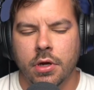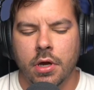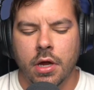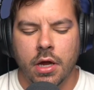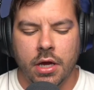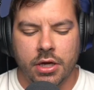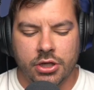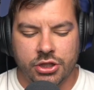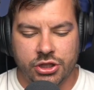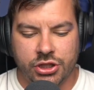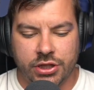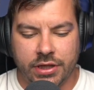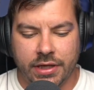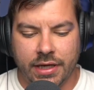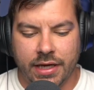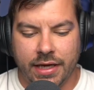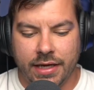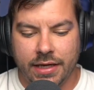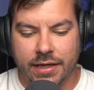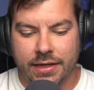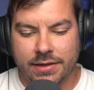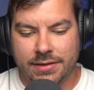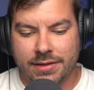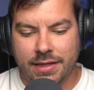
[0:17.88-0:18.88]
She
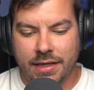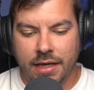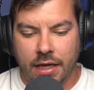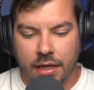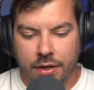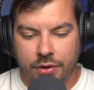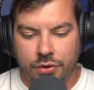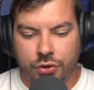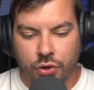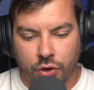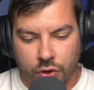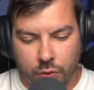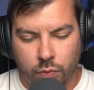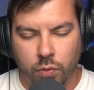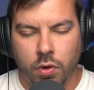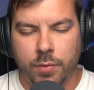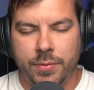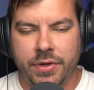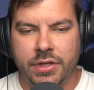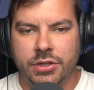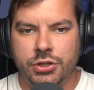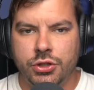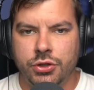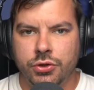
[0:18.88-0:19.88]
is the third
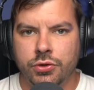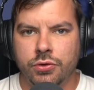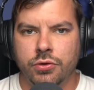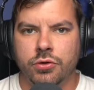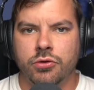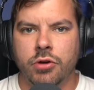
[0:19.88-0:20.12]
woman to